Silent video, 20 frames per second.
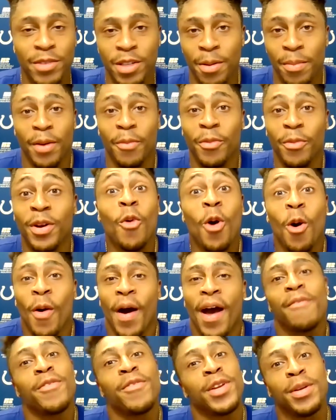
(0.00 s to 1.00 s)
I mean, we won't
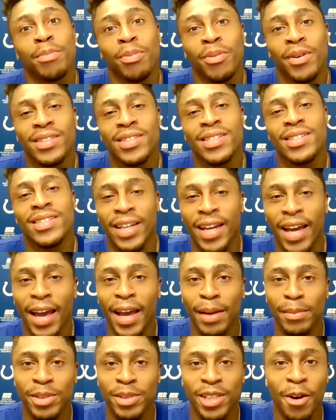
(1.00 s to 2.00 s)
have any preseason
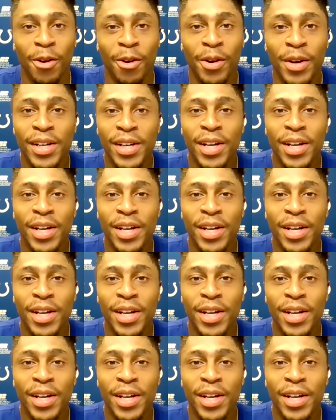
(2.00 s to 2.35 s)
games, so